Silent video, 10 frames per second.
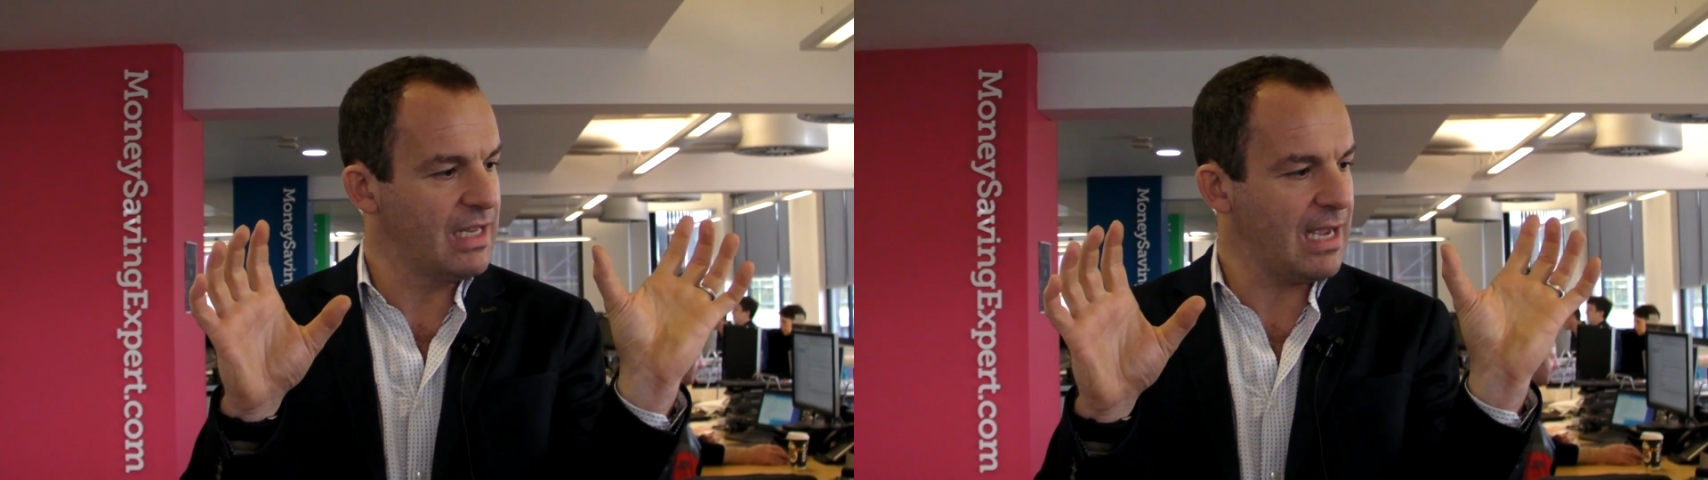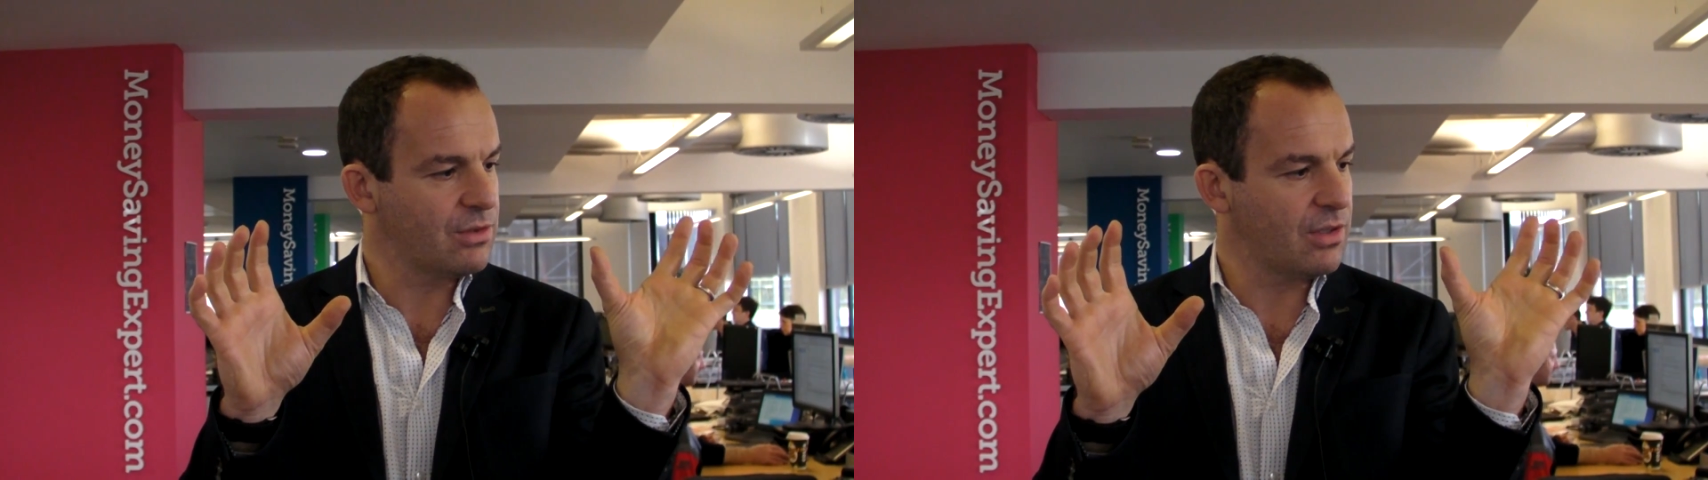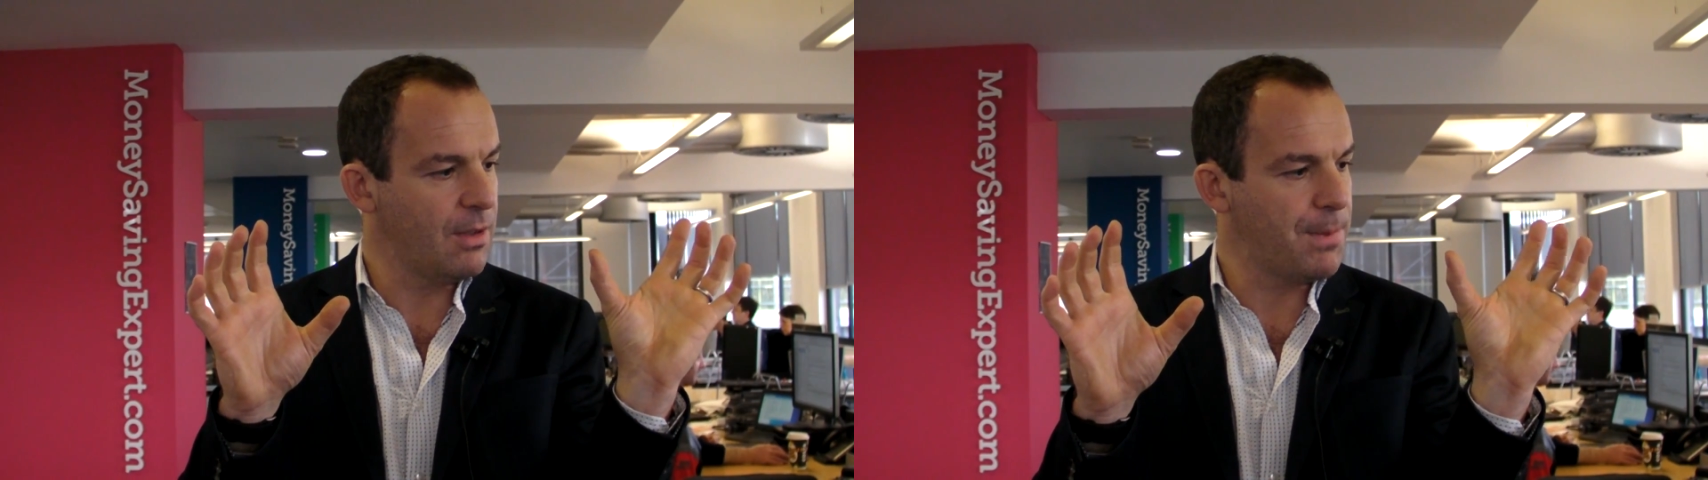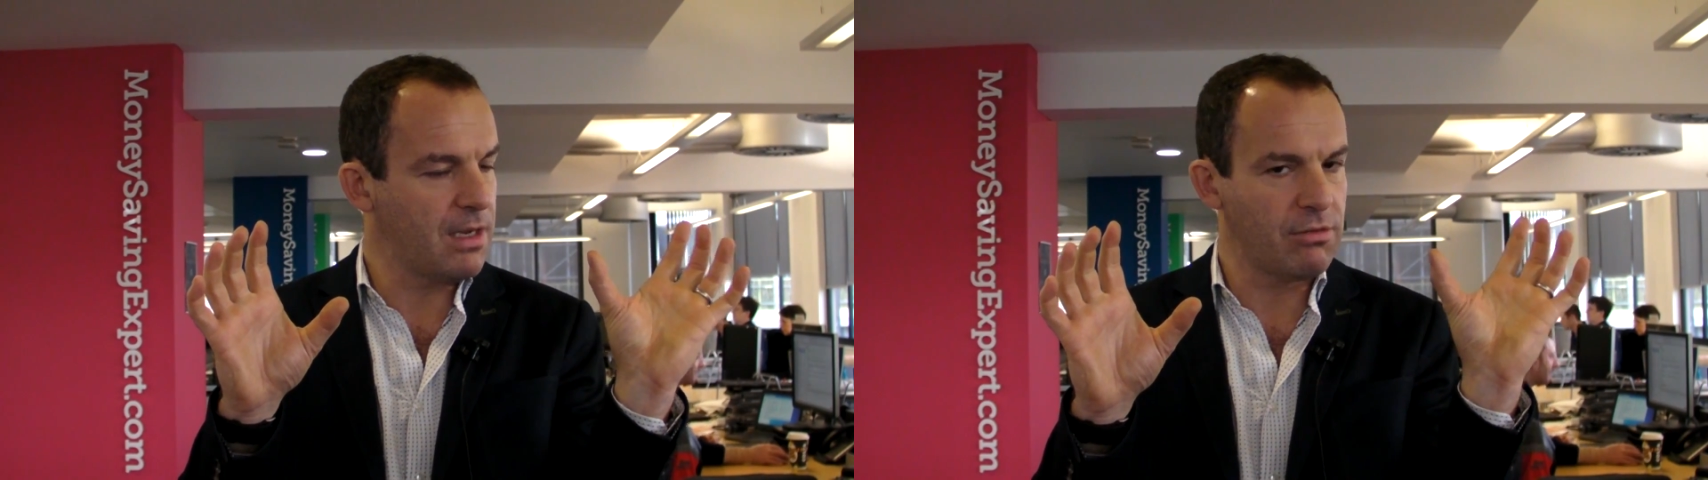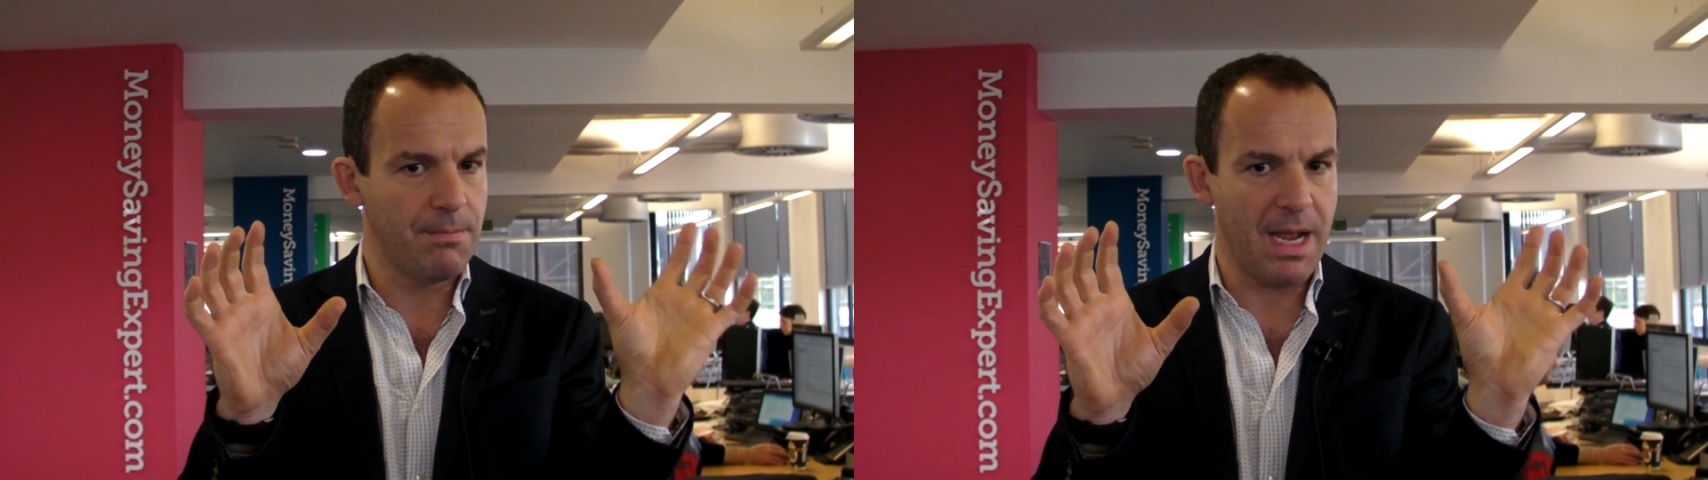out on the
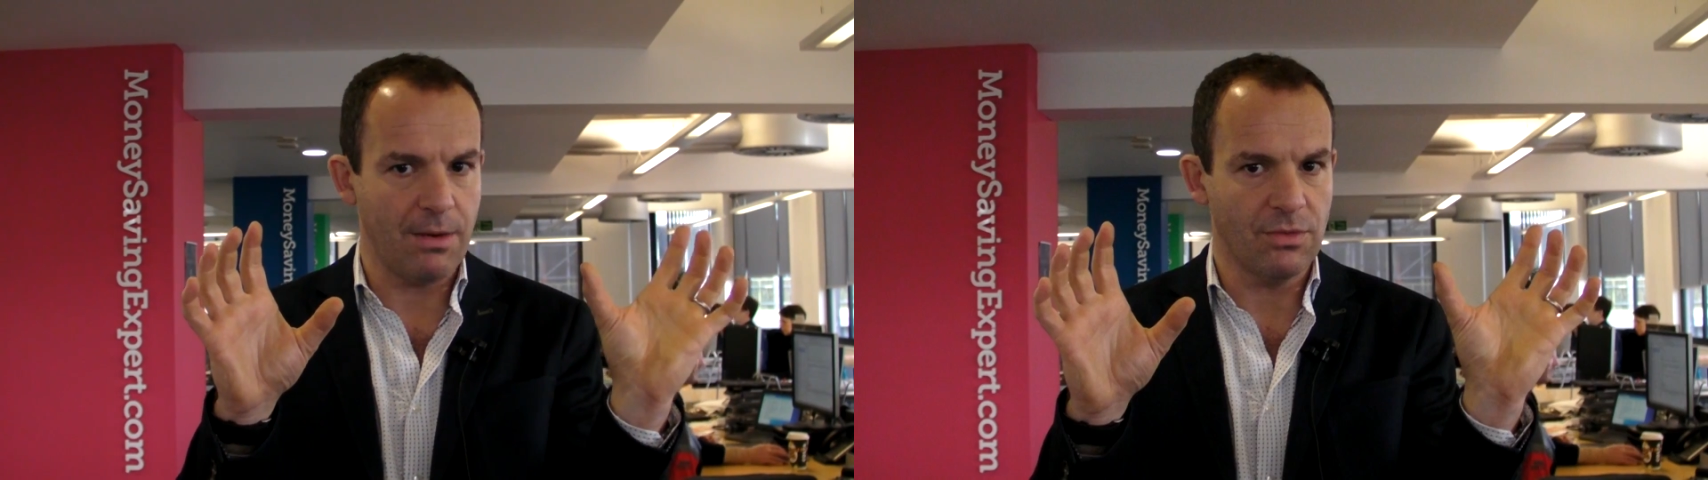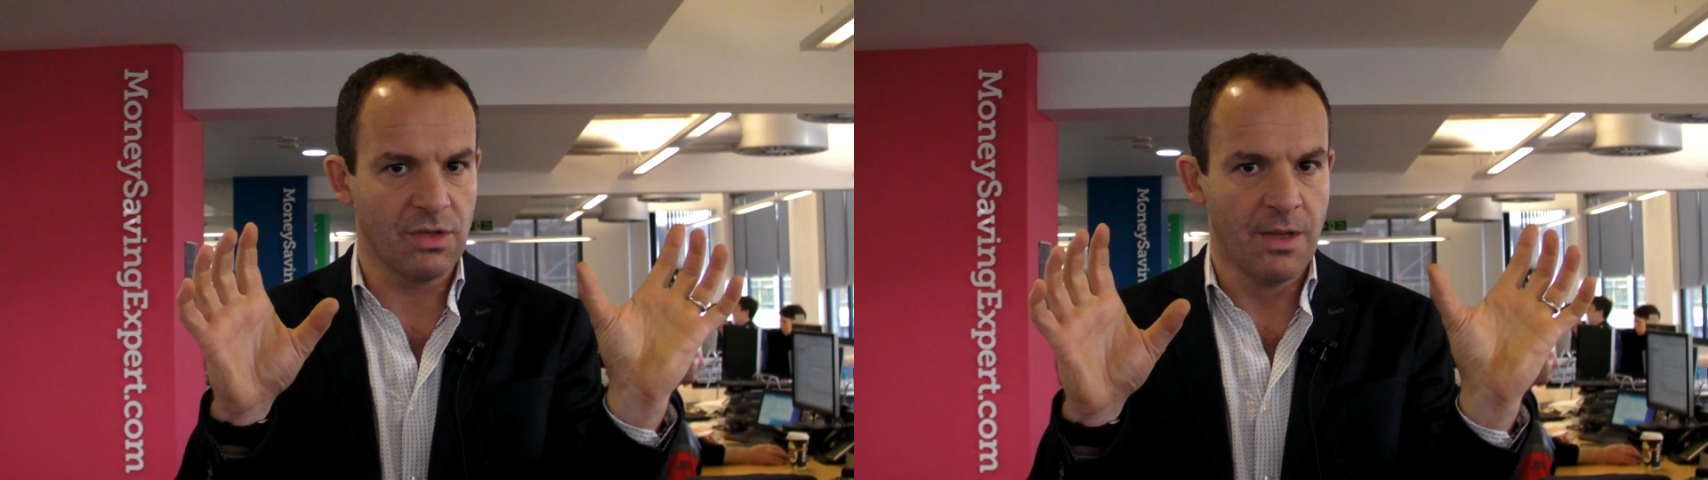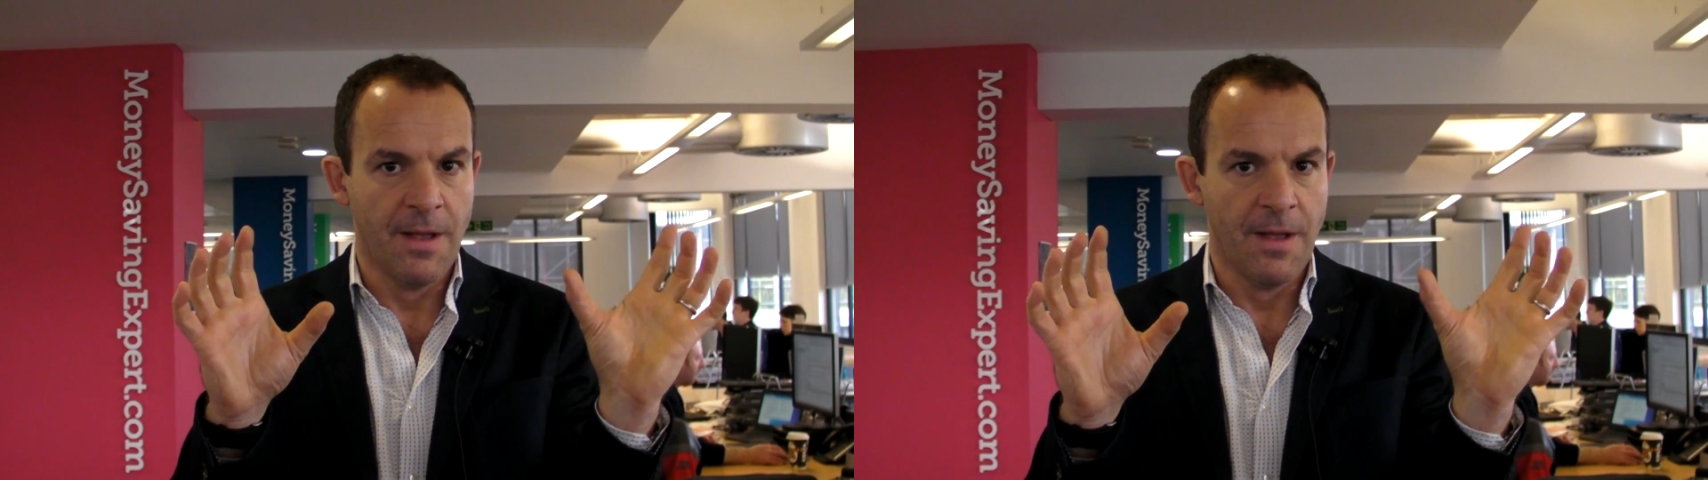bigger amount.